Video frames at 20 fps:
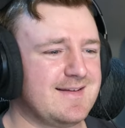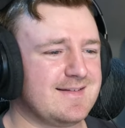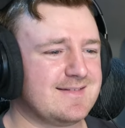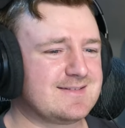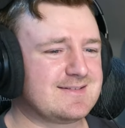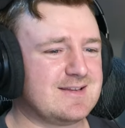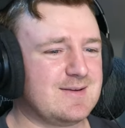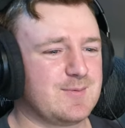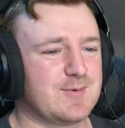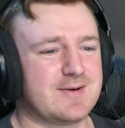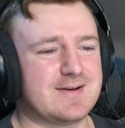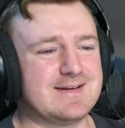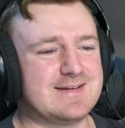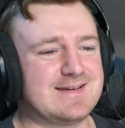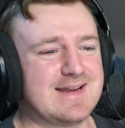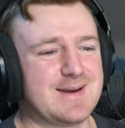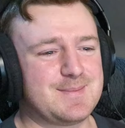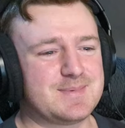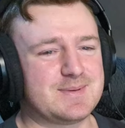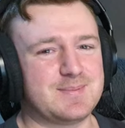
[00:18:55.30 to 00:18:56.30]
super in
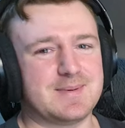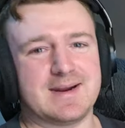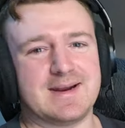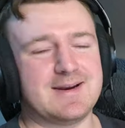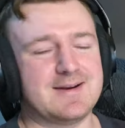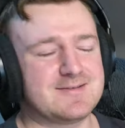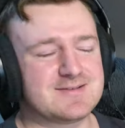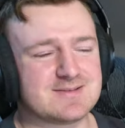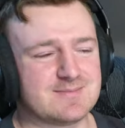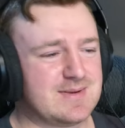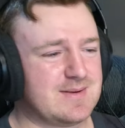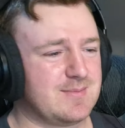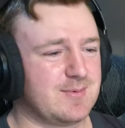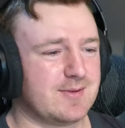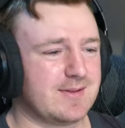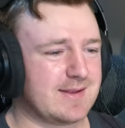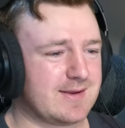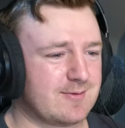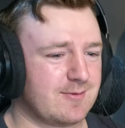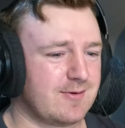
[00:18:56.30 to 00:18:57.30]
depth, but I know some
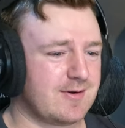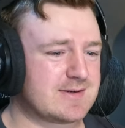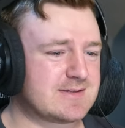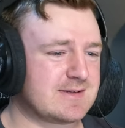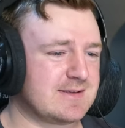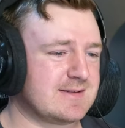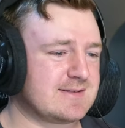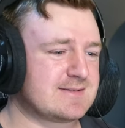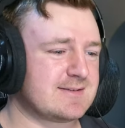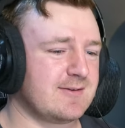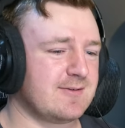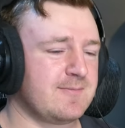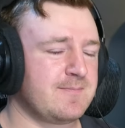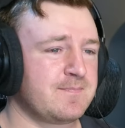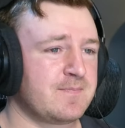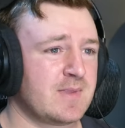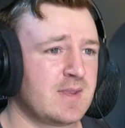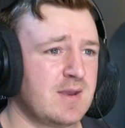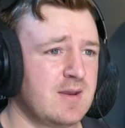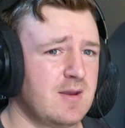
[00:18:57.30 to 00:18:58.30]
people like watching it, so
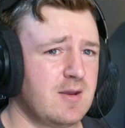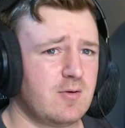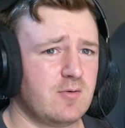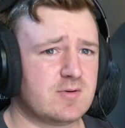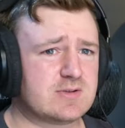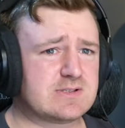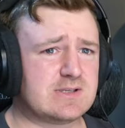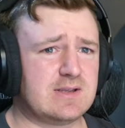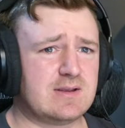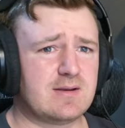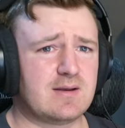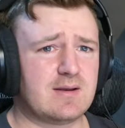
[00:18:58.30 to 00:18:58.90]
we'll see.